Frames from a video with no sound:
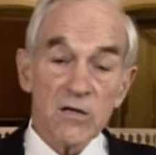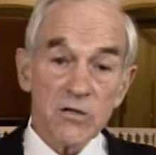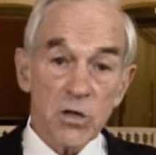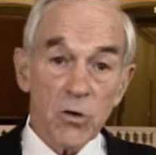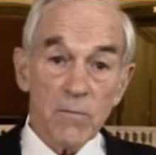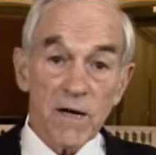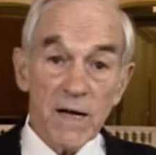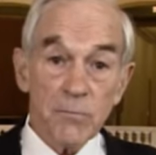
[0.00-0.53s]

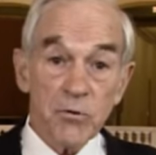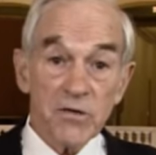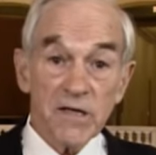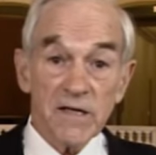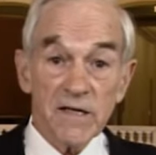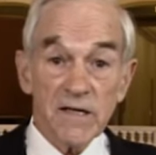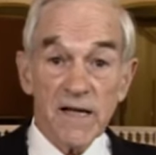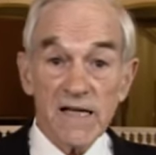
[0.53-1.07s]
So am I
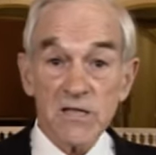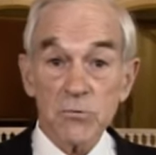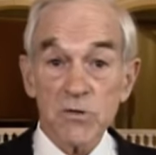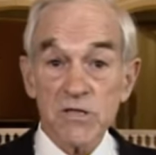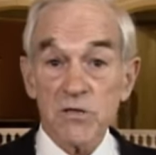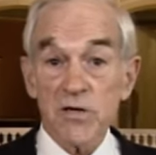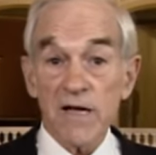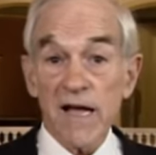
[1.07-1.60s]
predicting that's
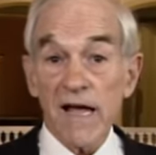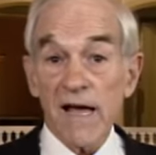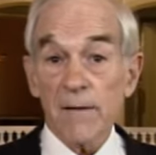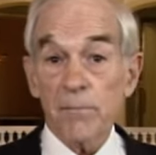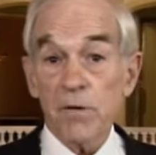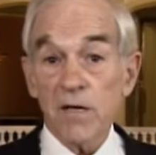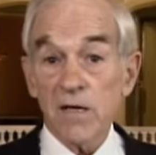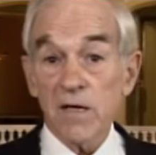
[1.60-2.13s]
what's going to
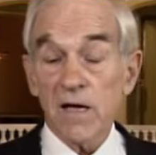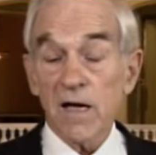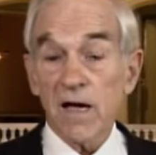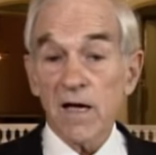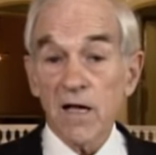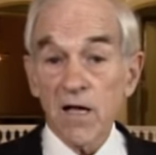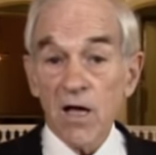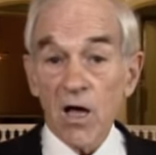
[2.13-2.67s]
happen
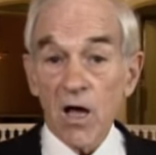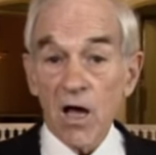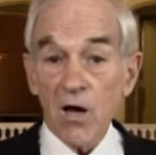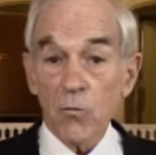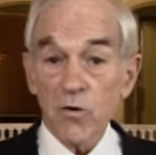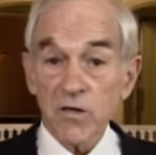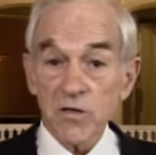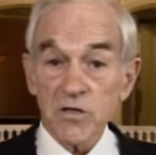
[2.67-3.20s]

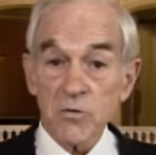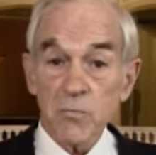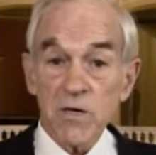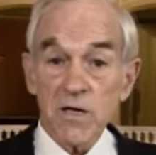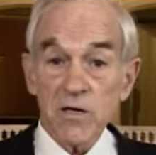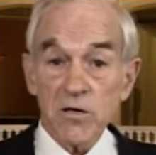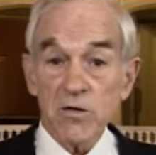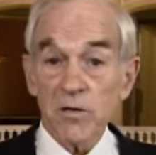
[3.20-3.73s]
with the
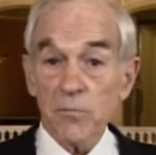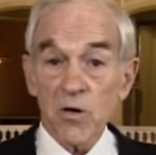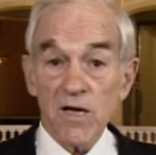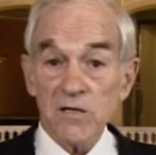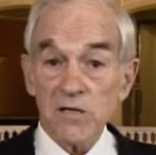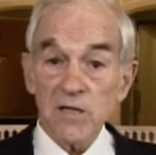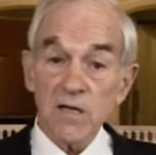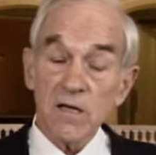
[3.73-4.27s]
Speaker and the
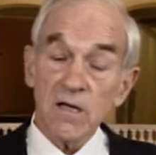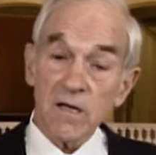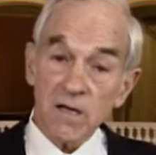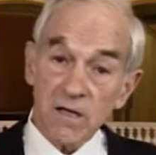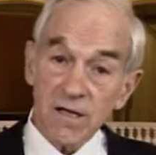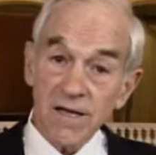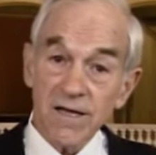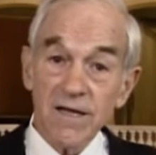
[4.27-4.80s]
President?
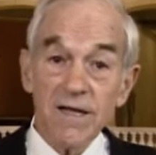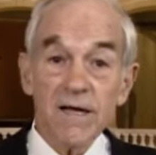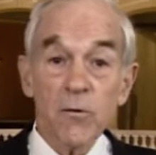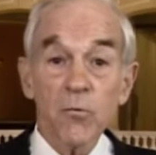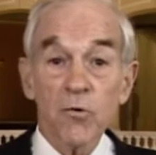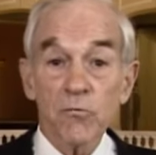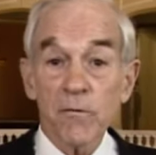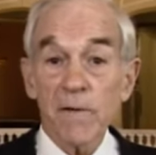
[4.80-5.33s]

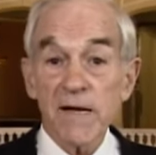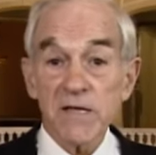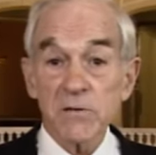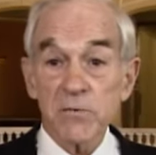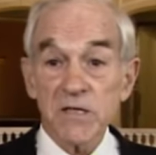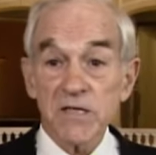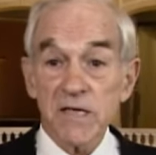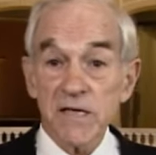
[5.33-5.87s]
It remains
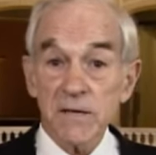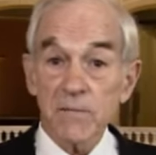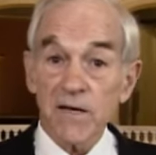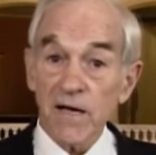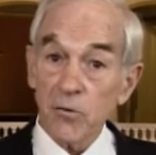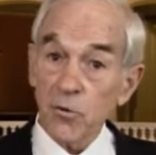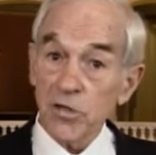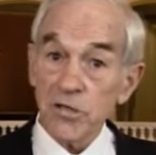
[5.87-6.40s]
to be seen, but
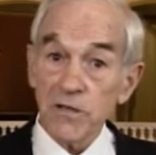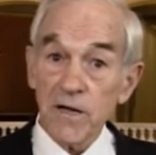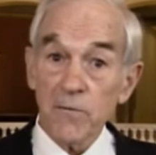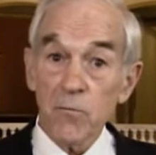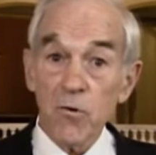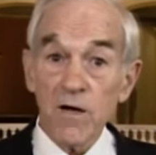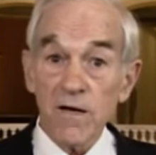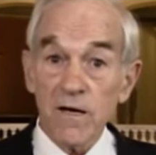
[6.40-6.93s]
I wish
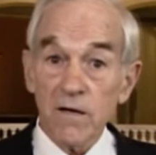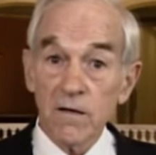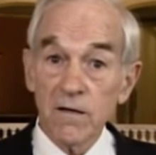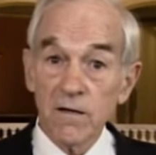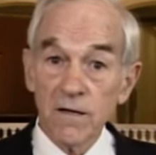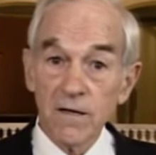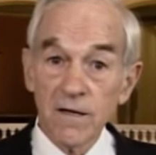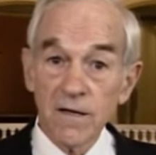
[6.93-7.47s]
them well.